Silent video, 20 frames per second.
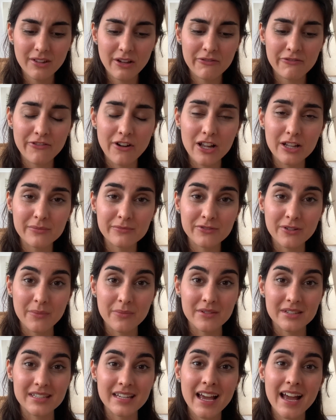fallen from
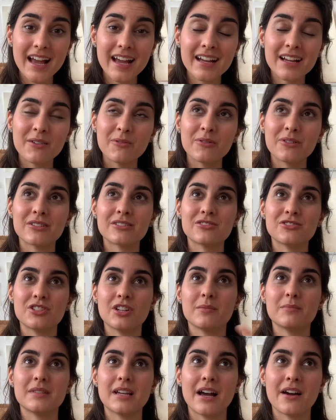the deck or
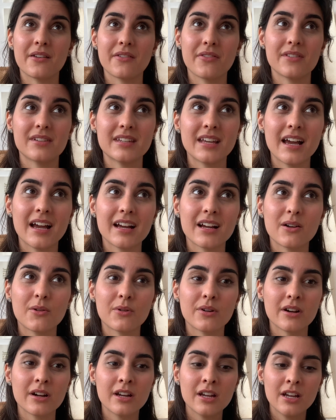jumped out of the deck,
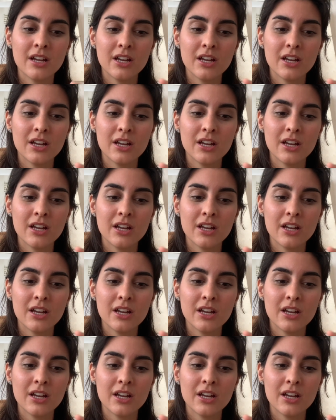or,